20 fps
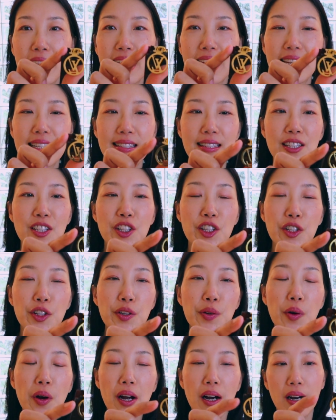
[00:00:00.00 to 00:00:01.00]
It's a
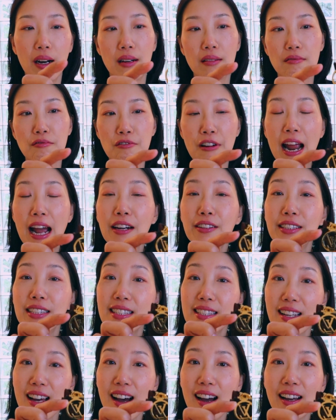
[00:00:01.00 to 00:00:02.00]
new round
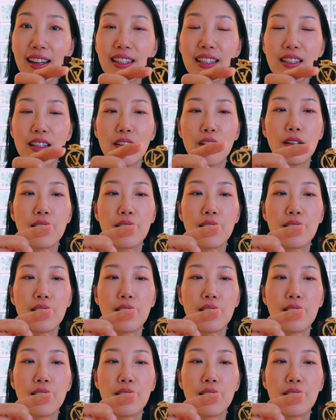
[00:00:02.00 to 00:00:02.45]
design